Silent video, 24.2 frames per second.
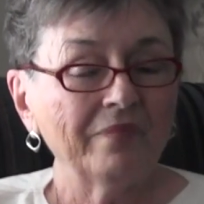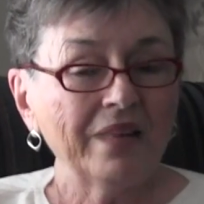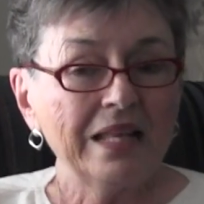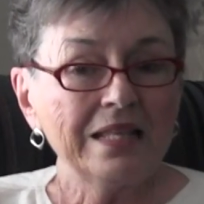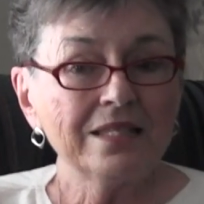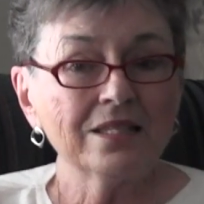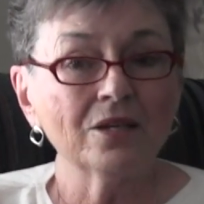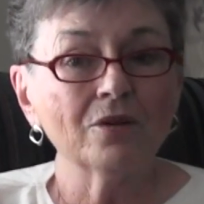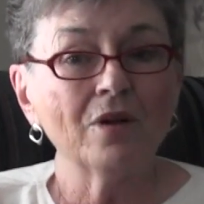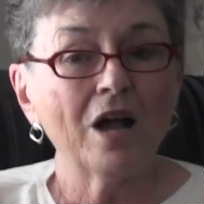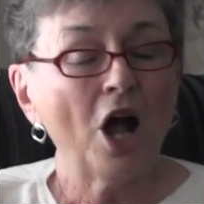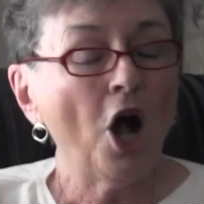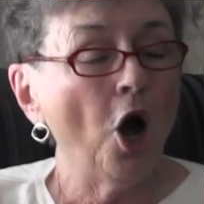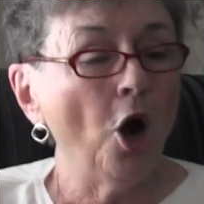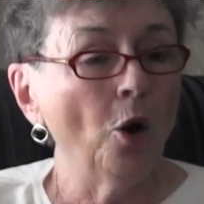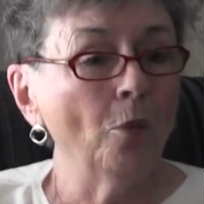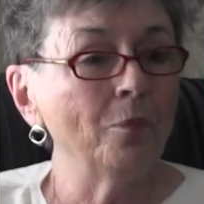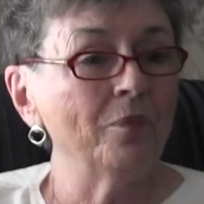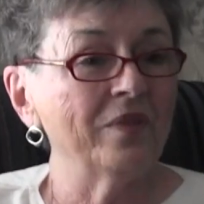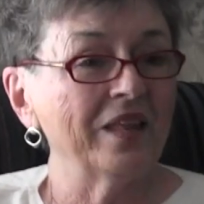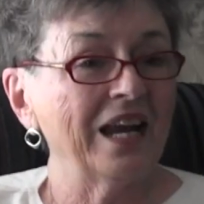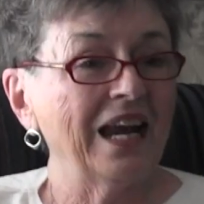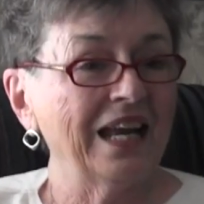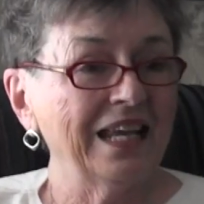So I
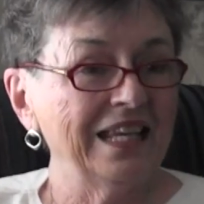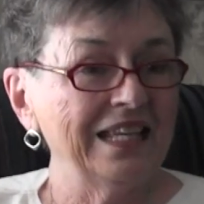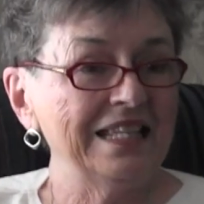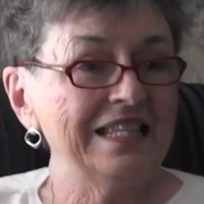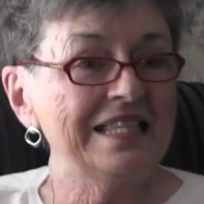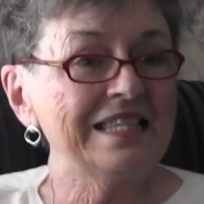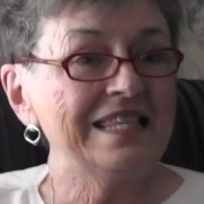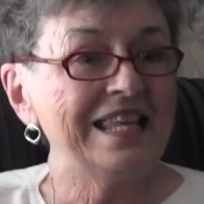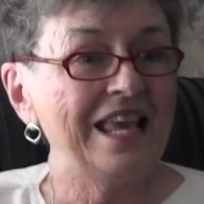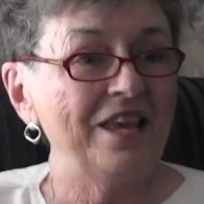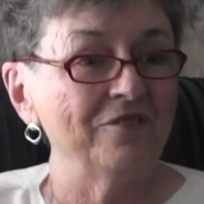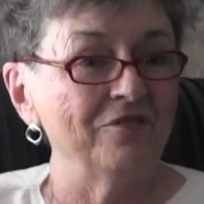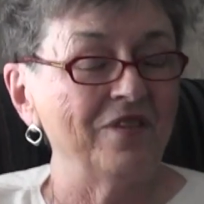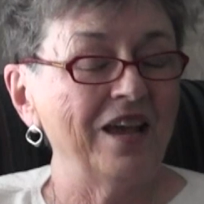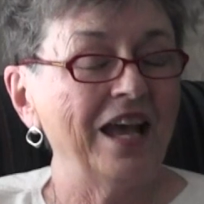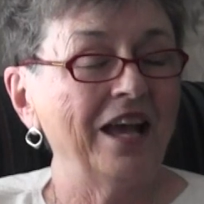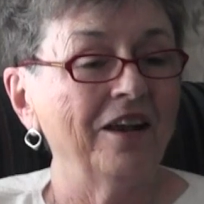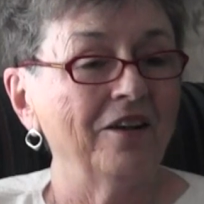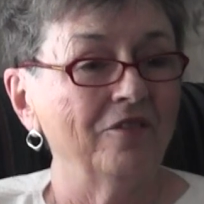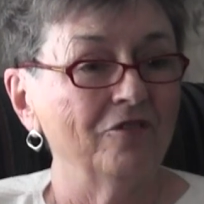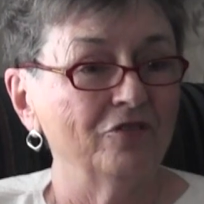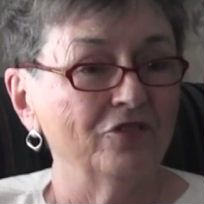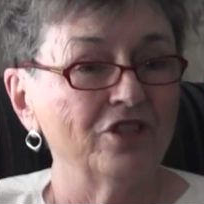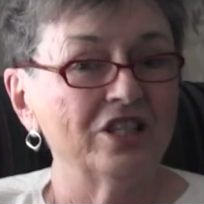hope that I can say
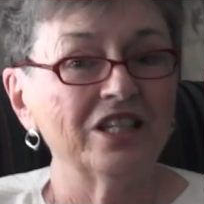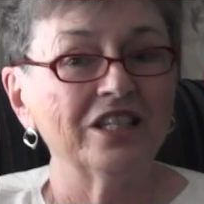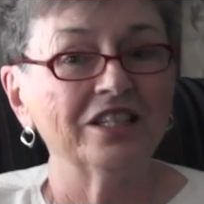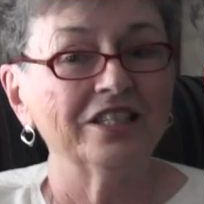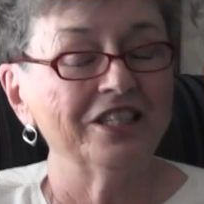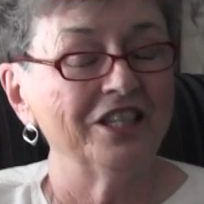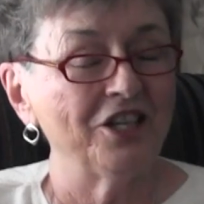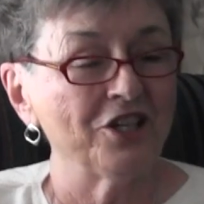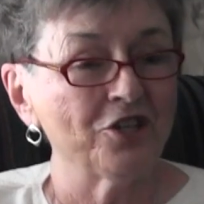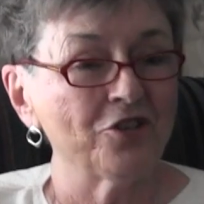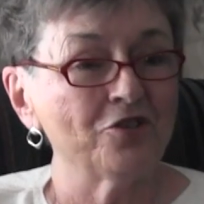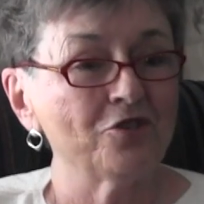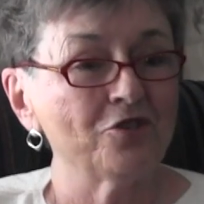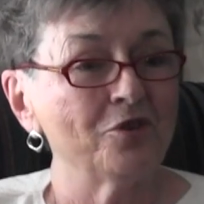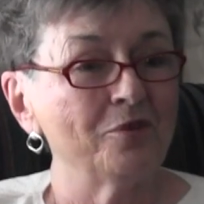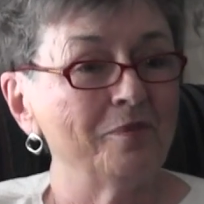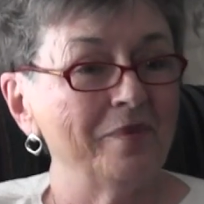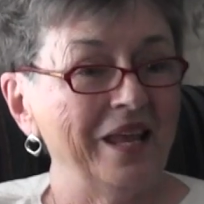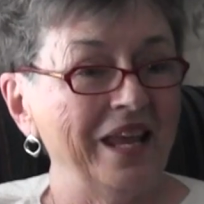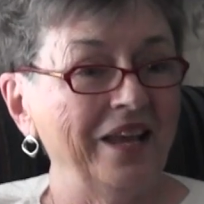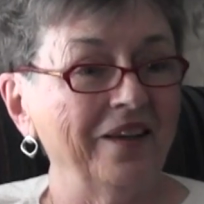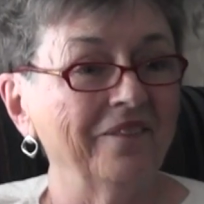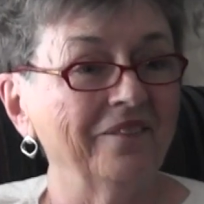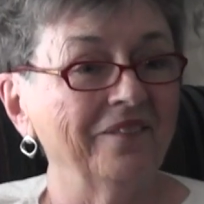5-10 years from
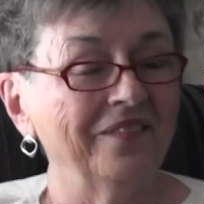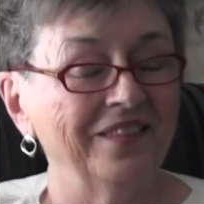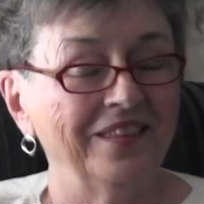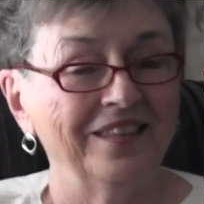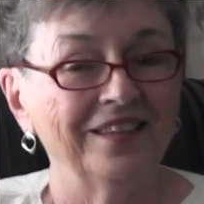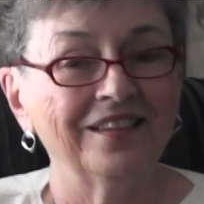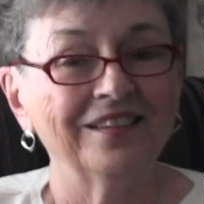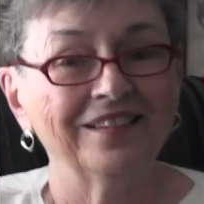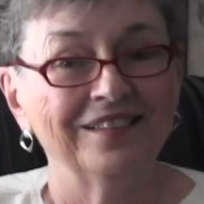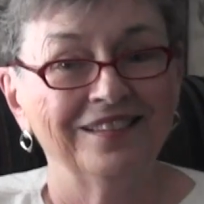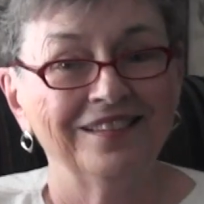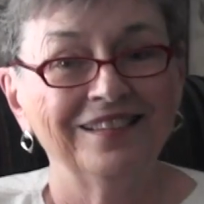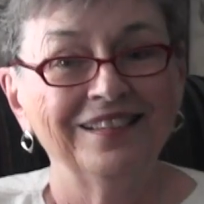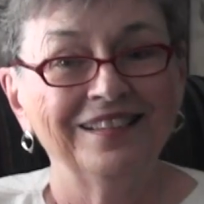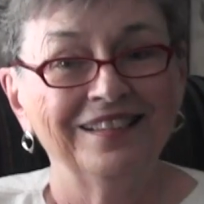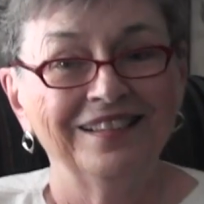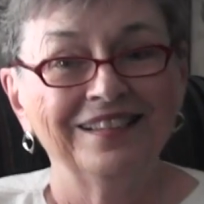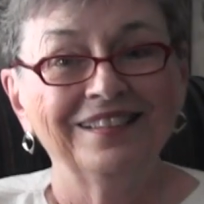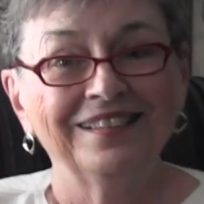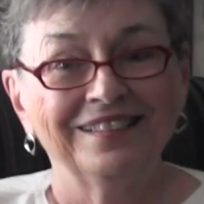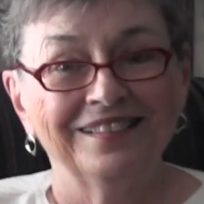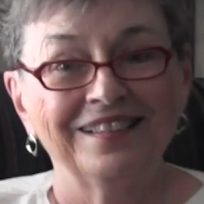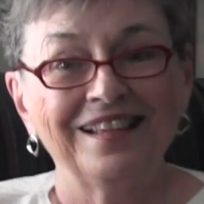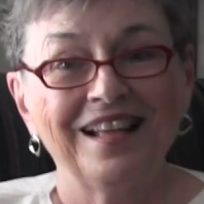now that
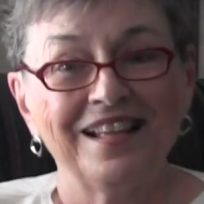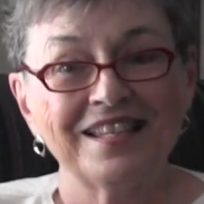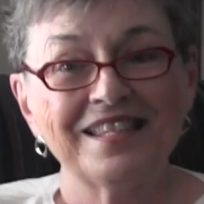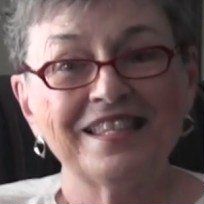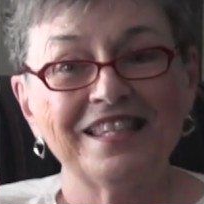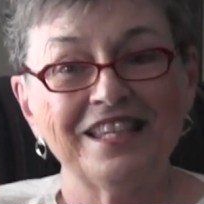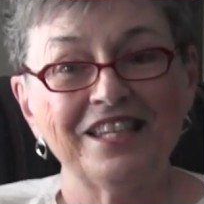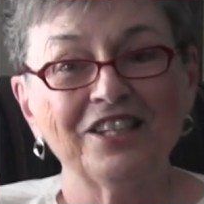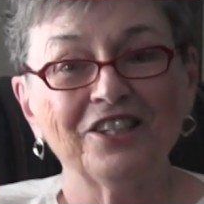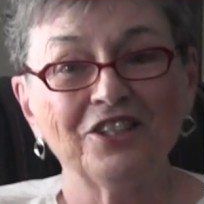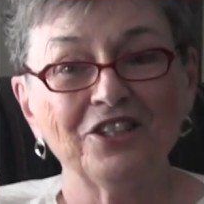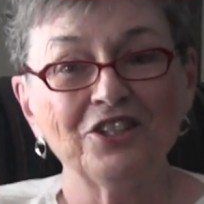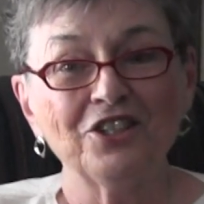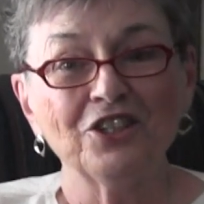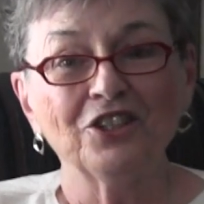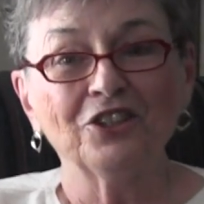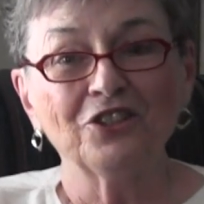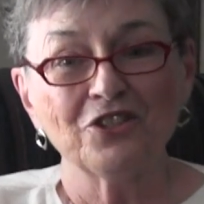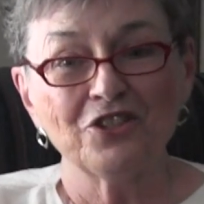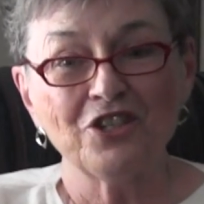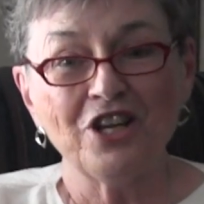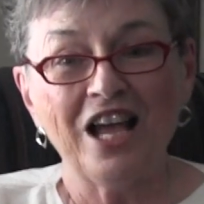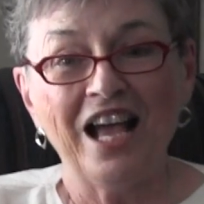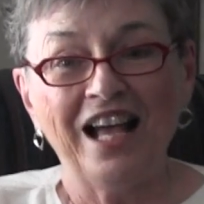I see an
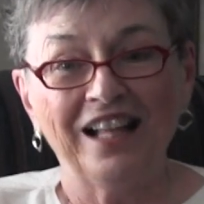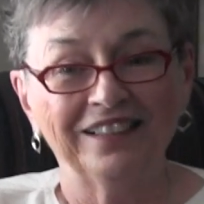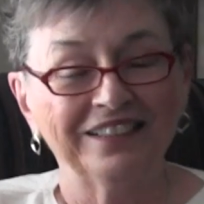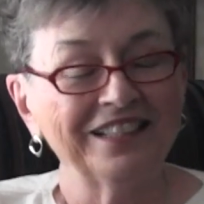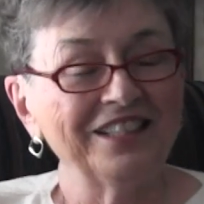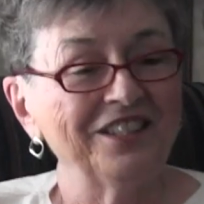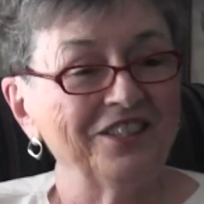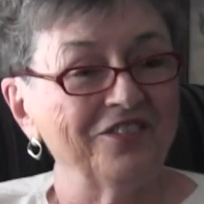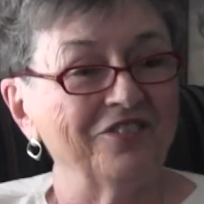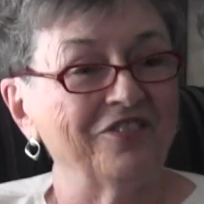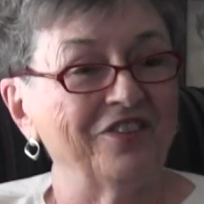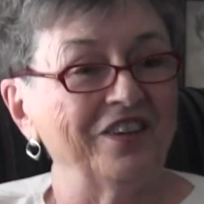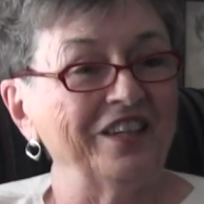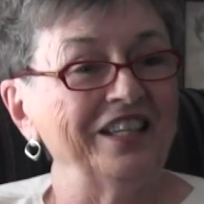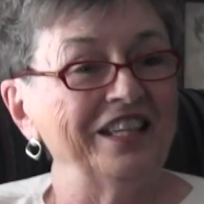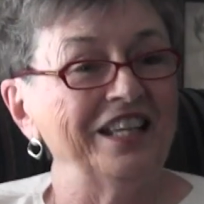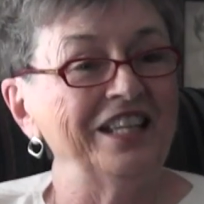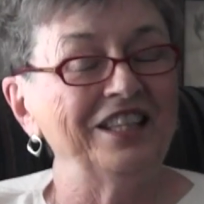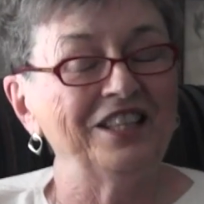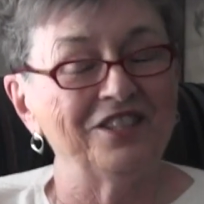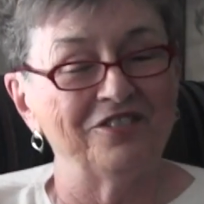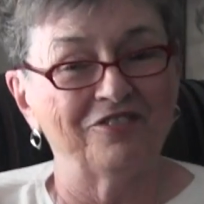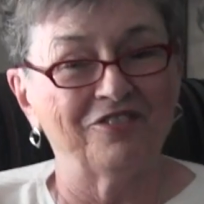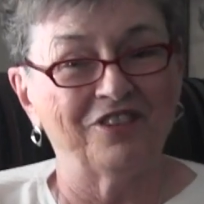adult child in
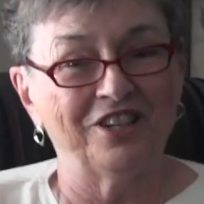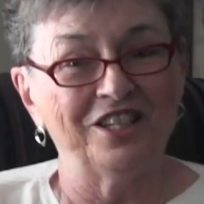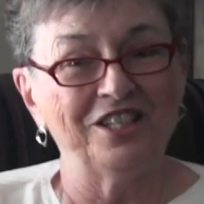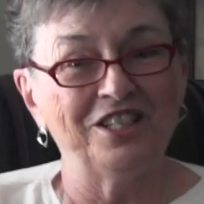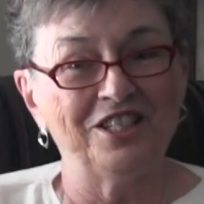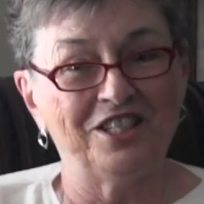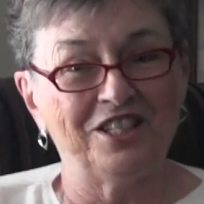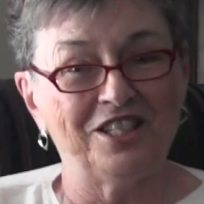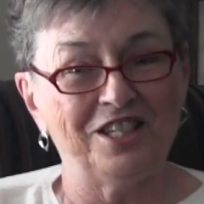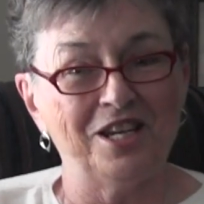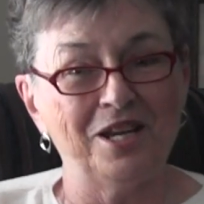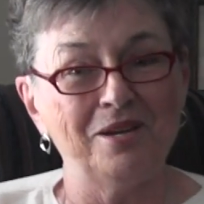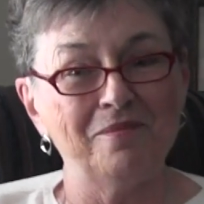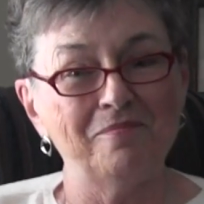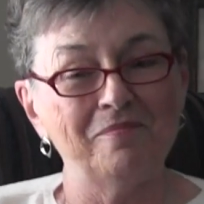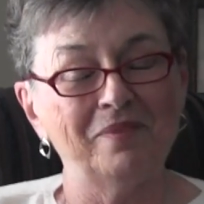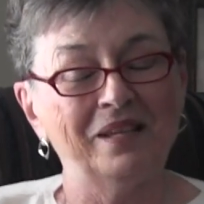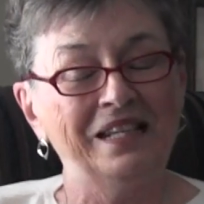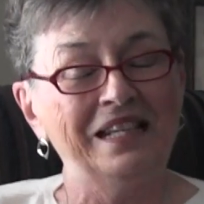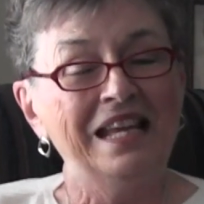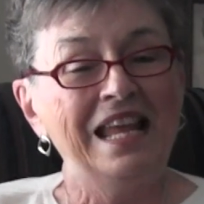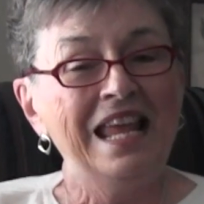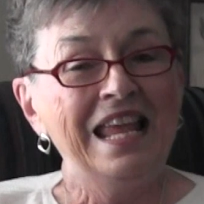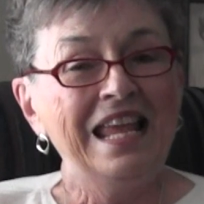the friendship,
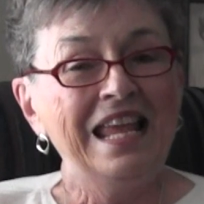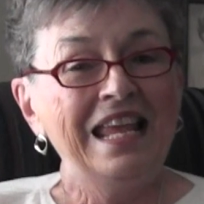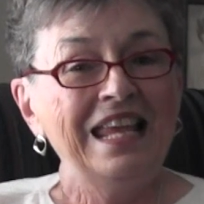but